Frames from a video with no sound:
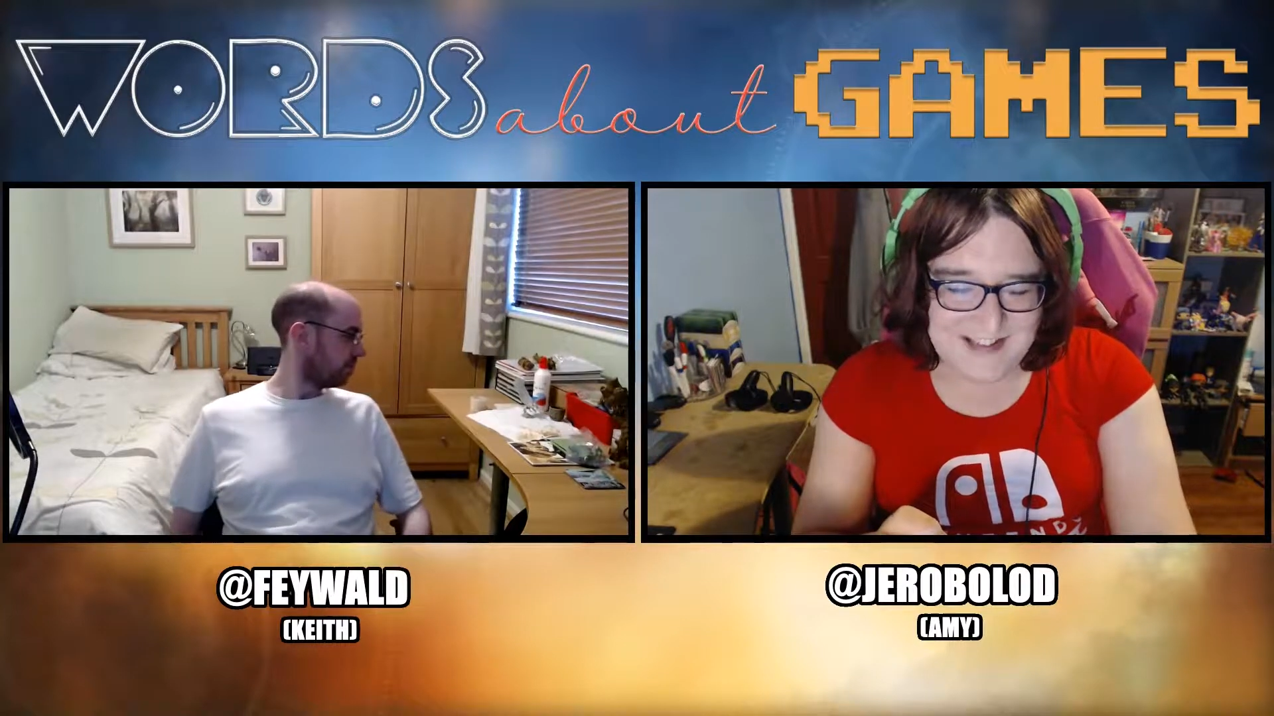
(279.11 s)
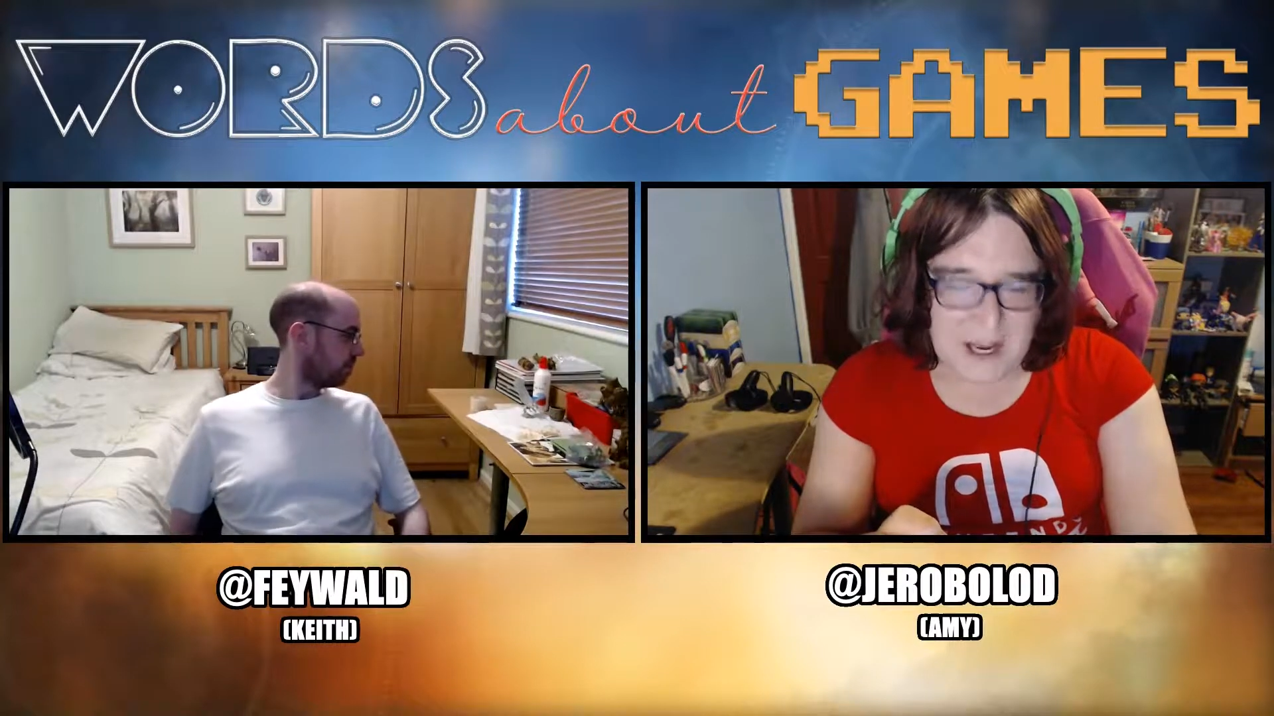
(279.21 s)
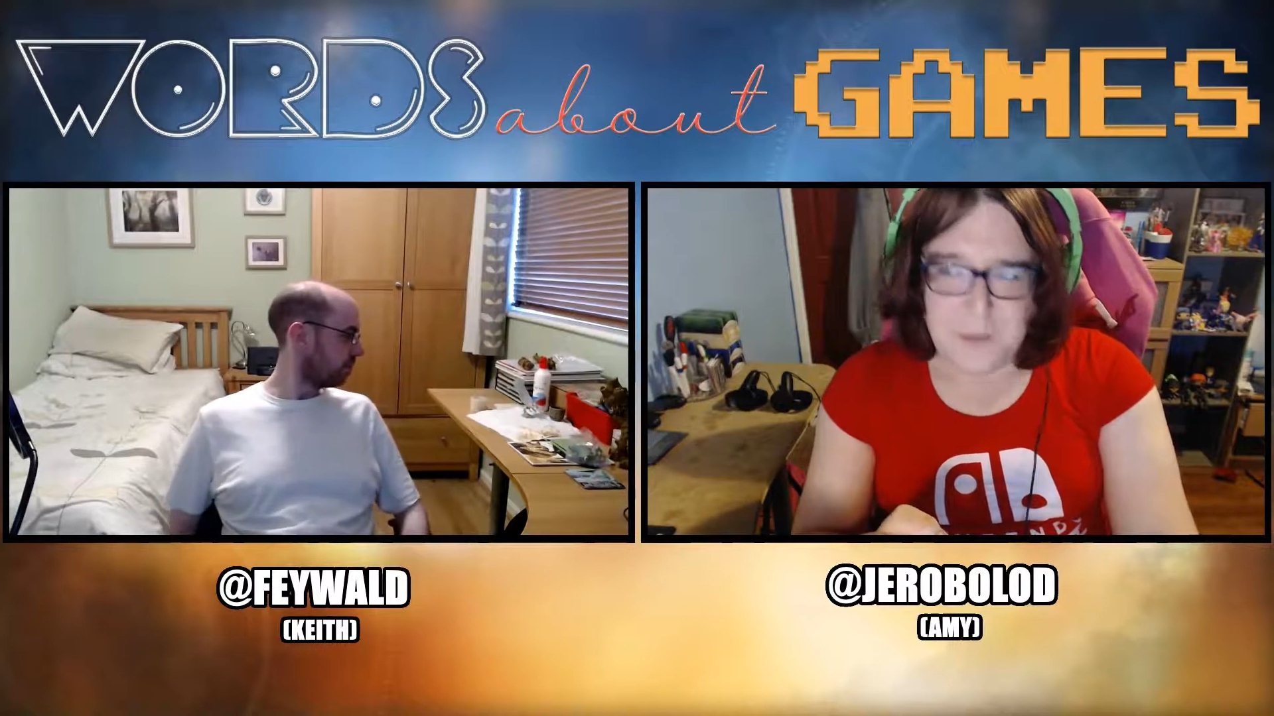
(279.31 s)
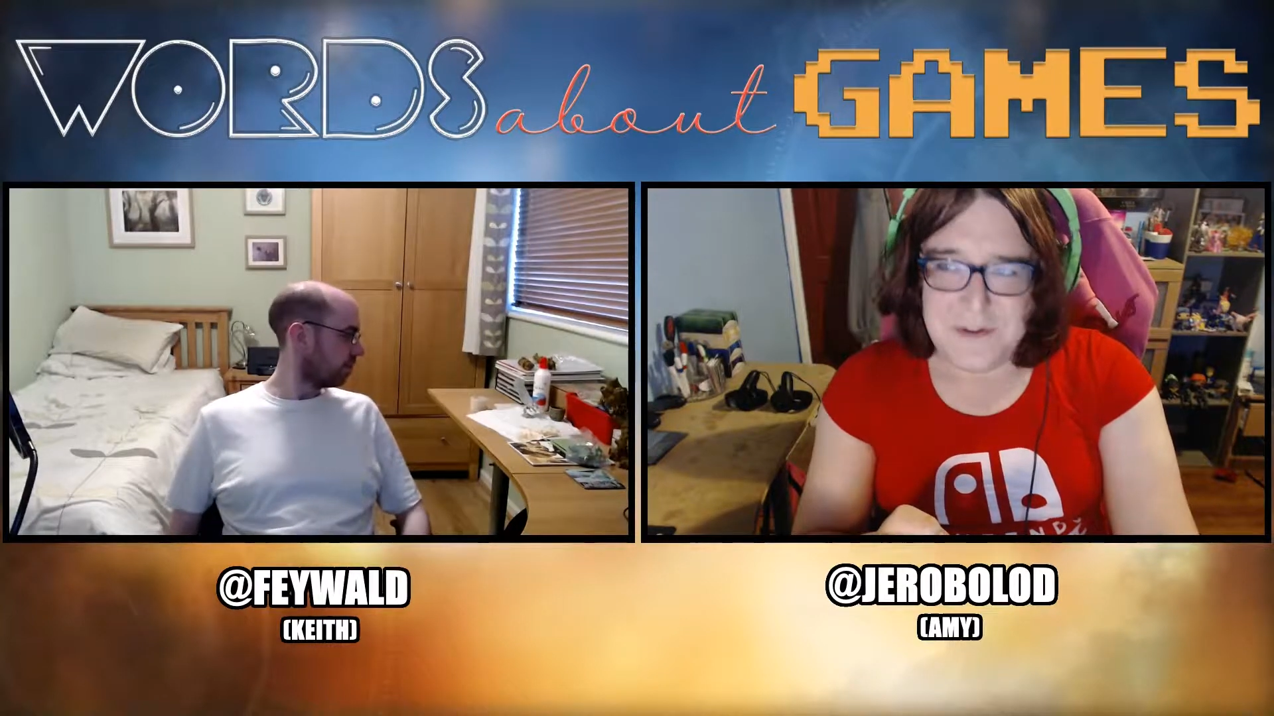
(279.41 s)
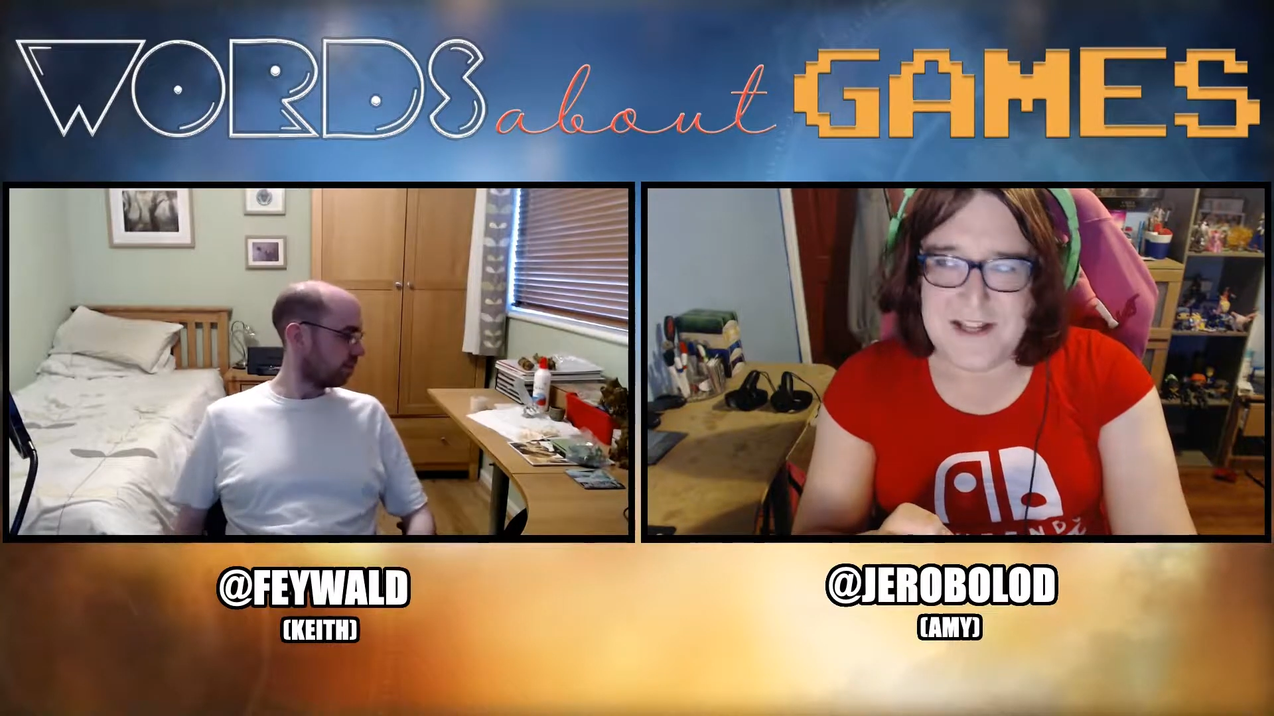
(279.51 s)

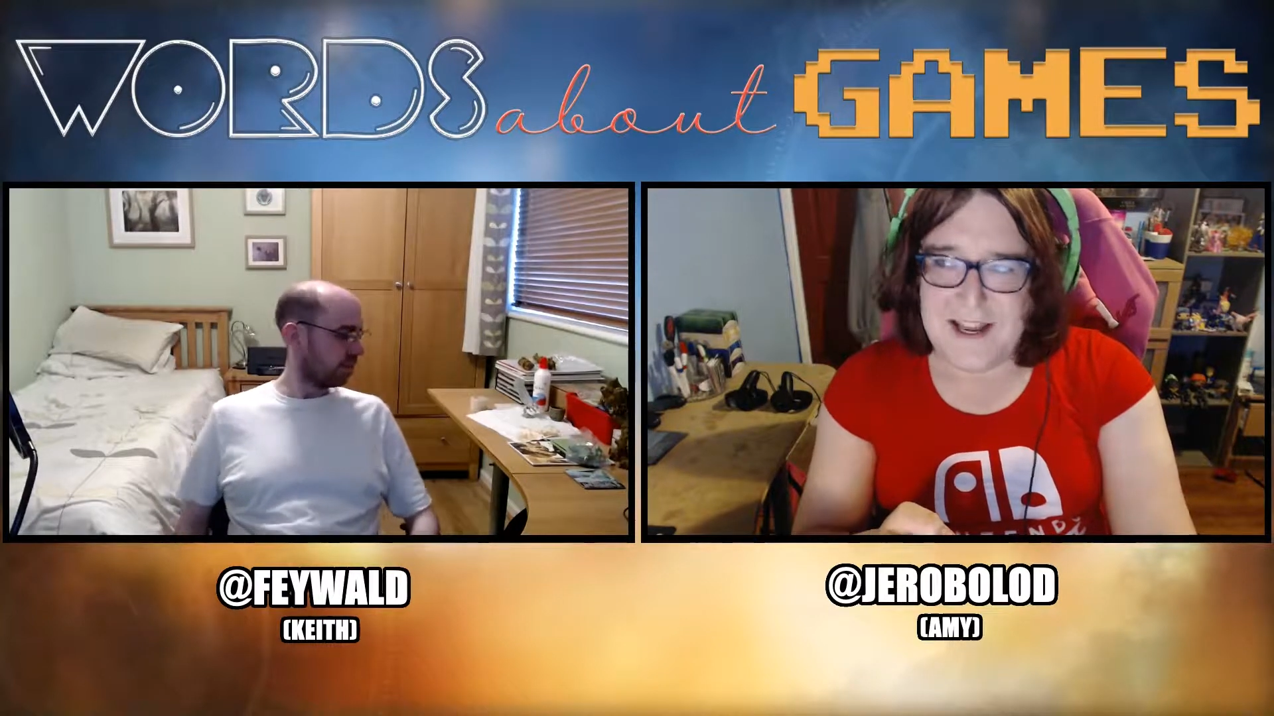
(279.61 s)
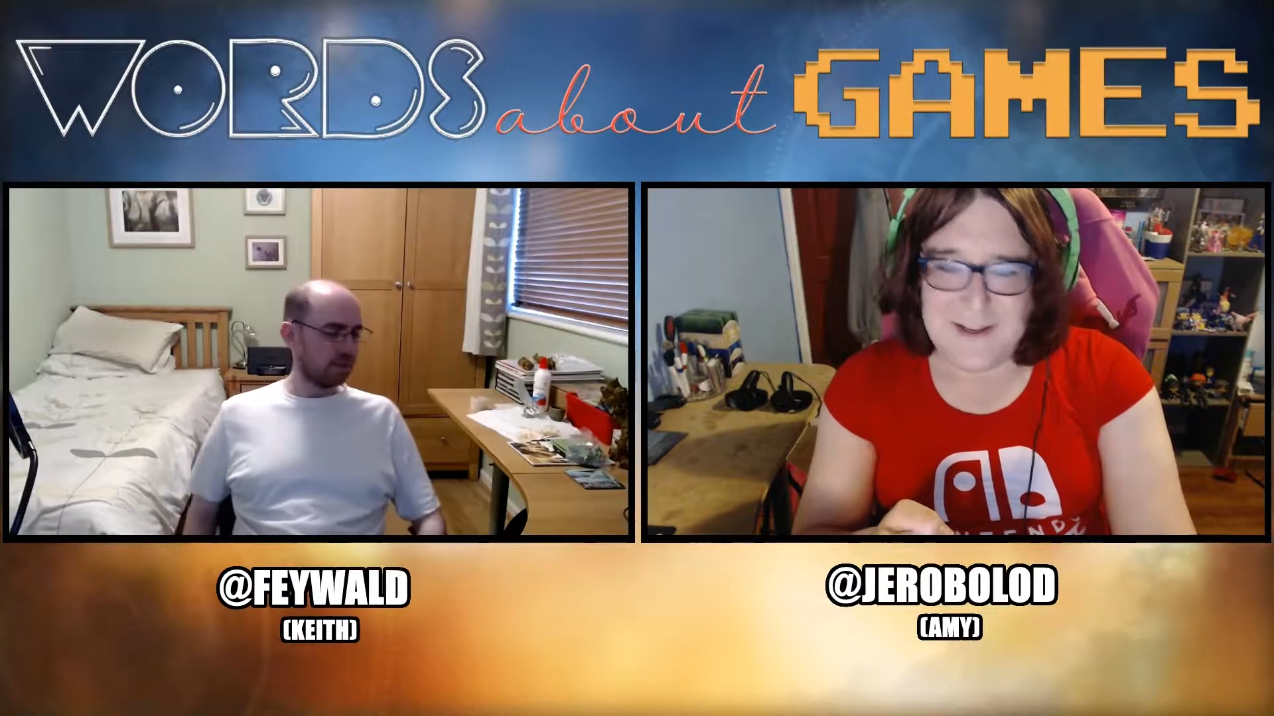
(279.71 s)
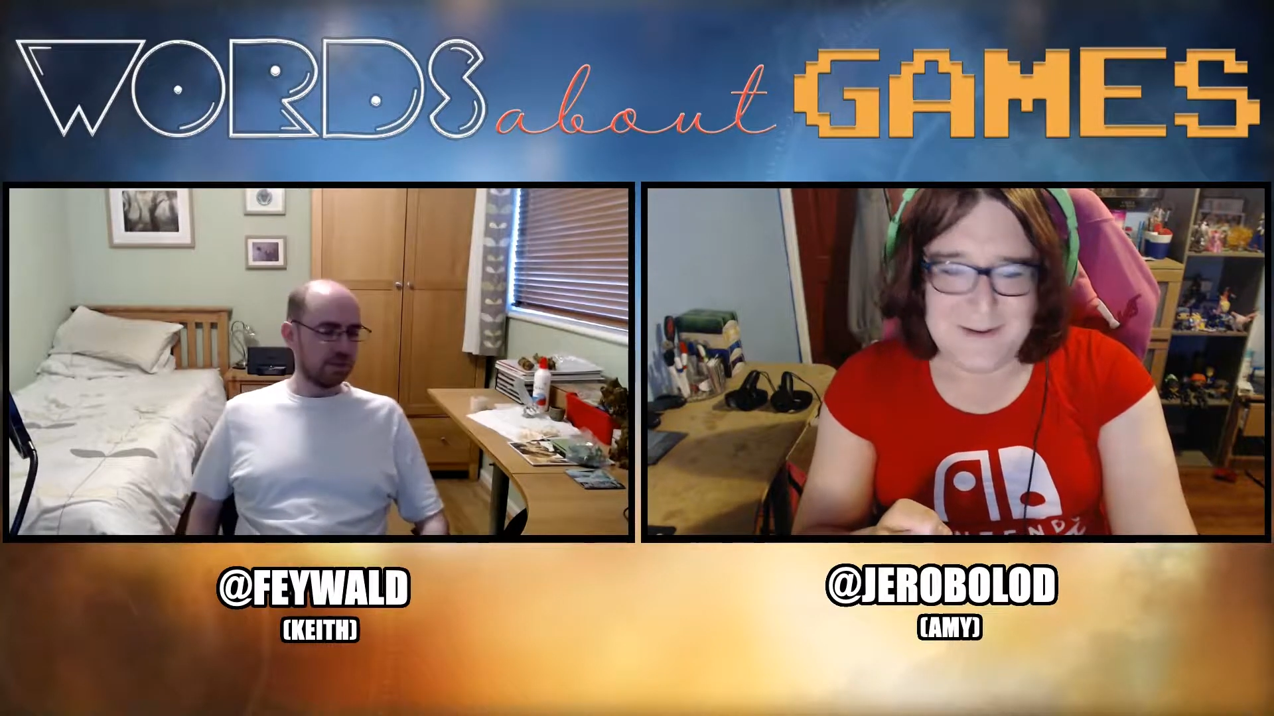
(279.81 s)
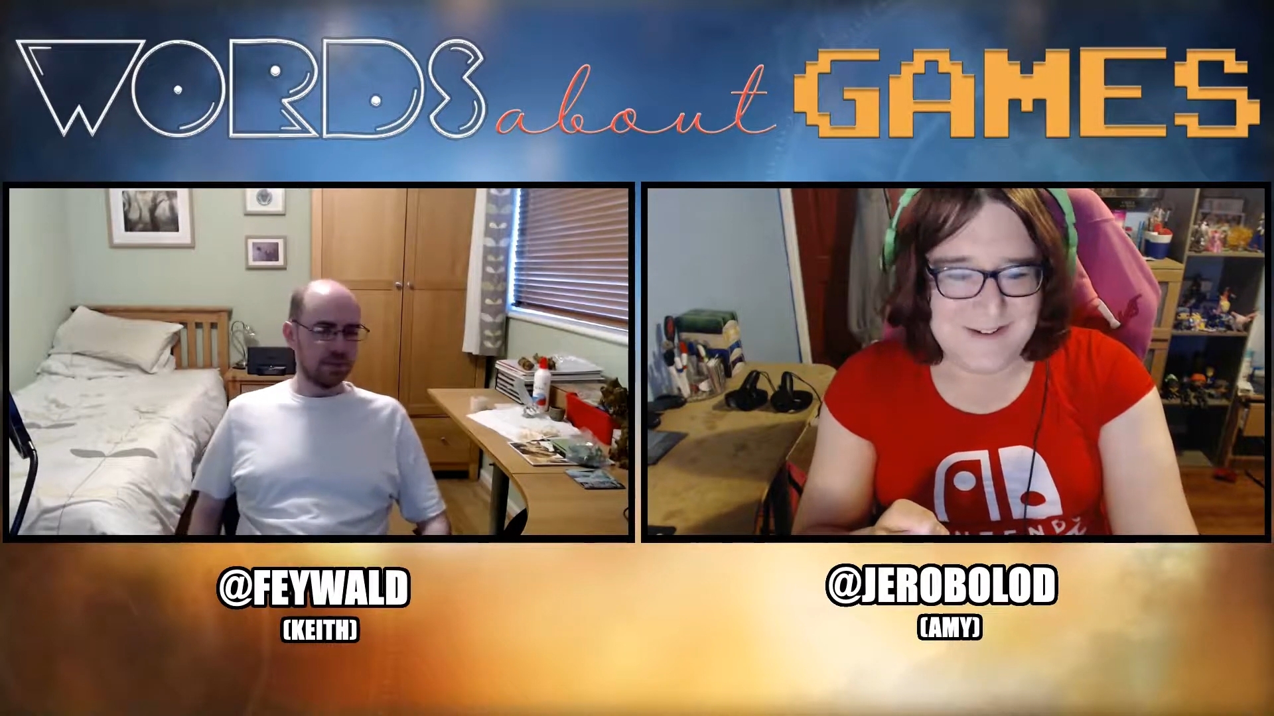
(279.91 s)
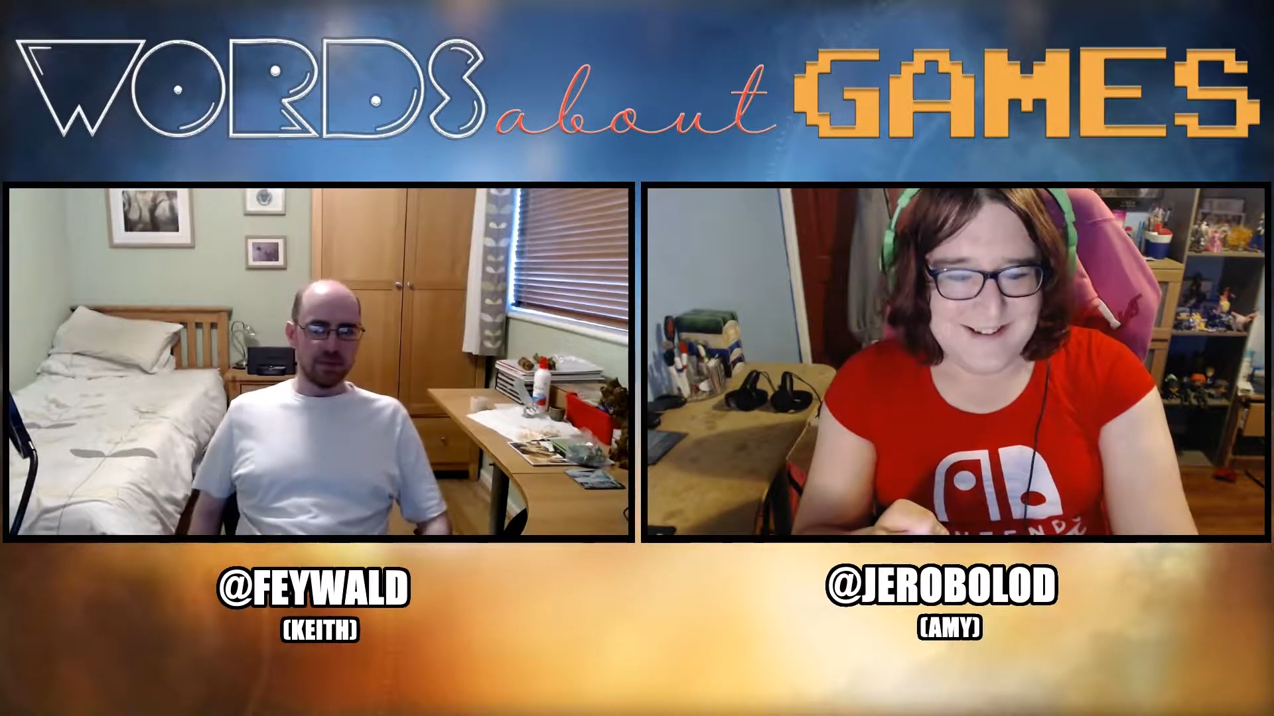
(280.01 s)
How dare
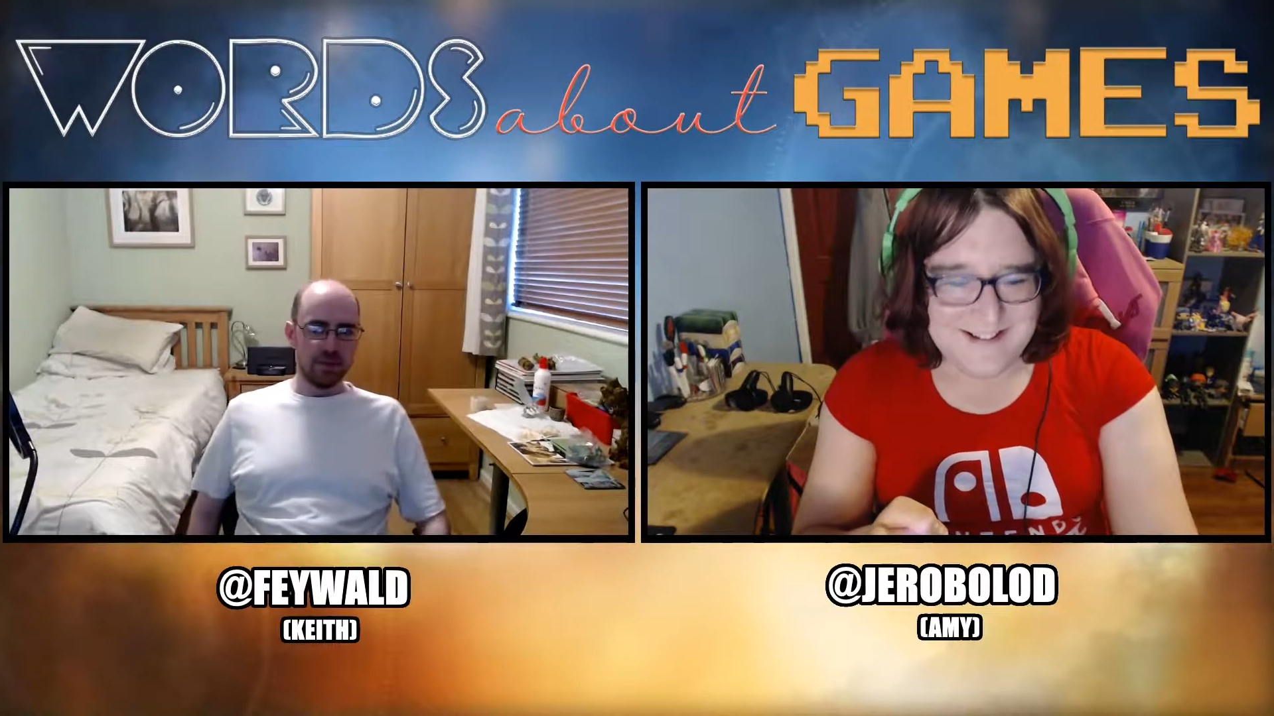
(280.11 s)
you.